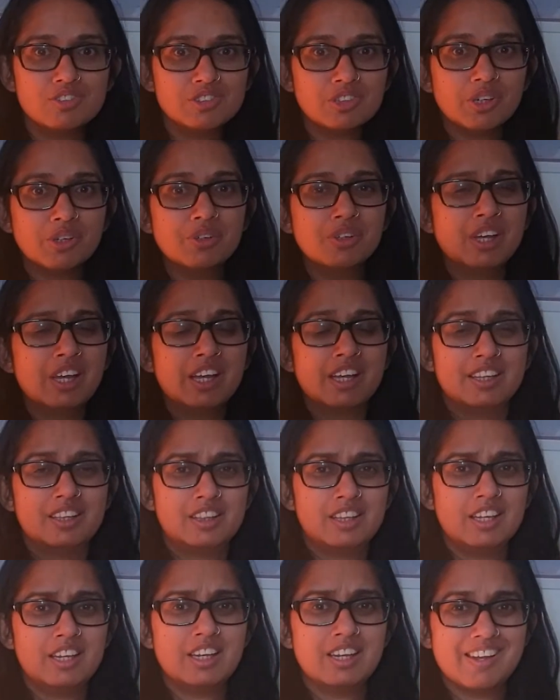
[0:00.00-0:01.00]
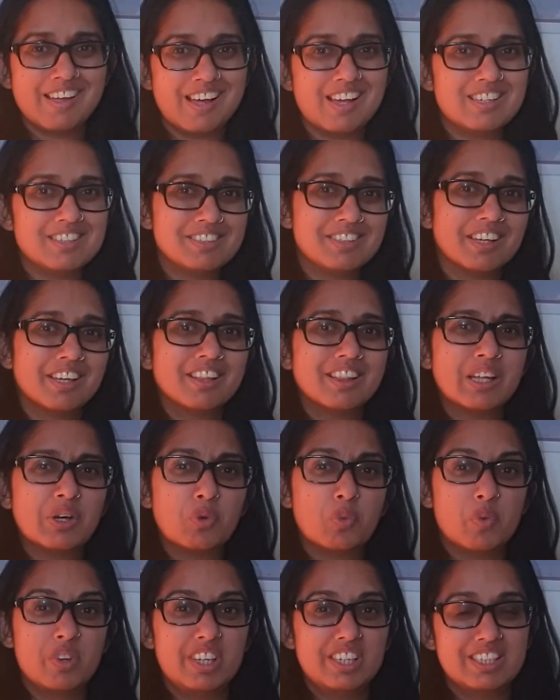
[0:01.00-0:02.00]
So the last thing
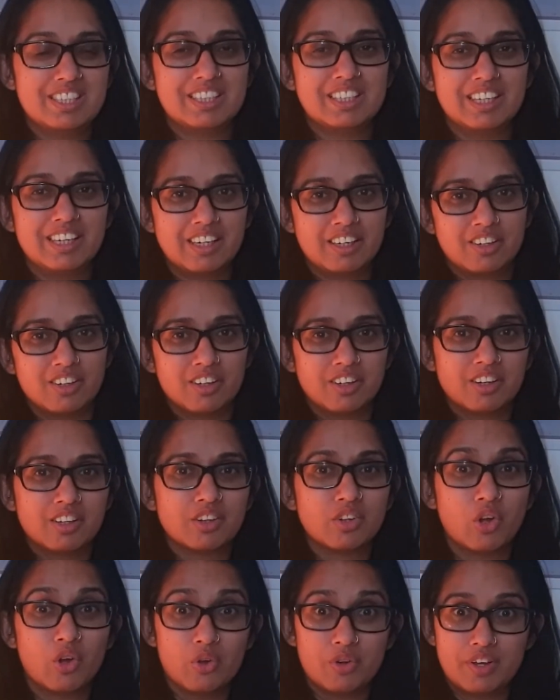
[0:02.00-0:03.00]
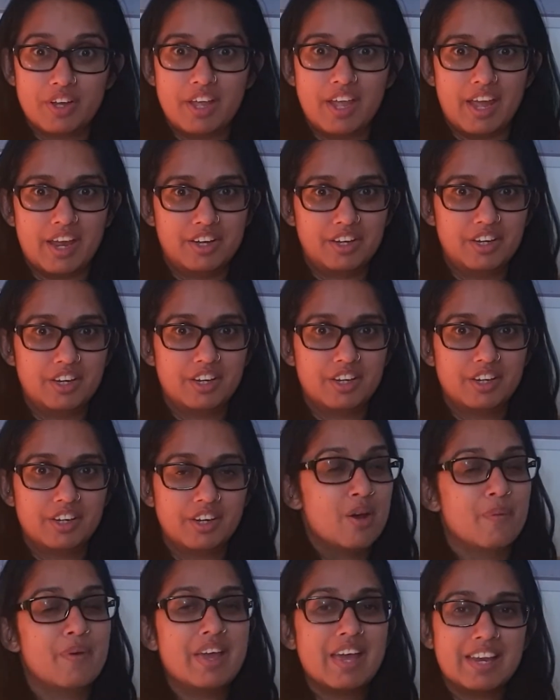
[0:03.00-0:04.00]
that we did in Colca Canyon,
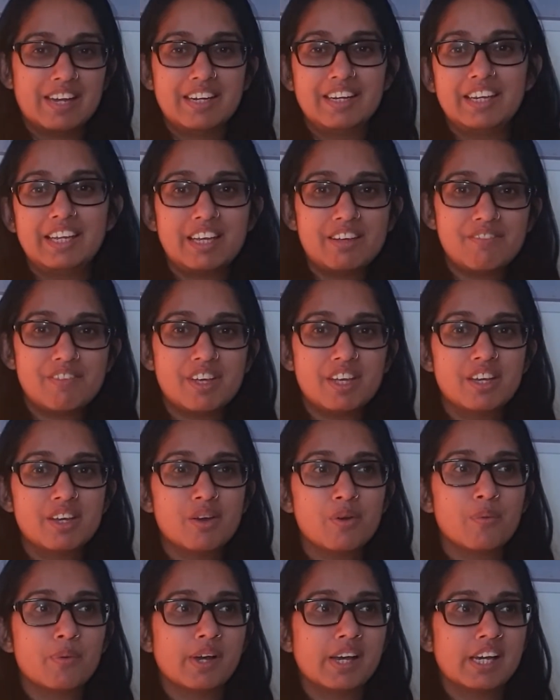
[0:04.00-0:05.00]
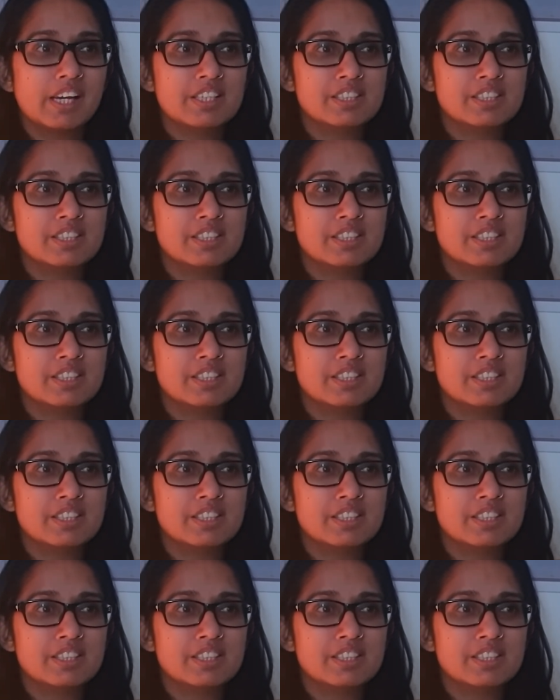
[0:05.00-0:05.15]
we had an evening where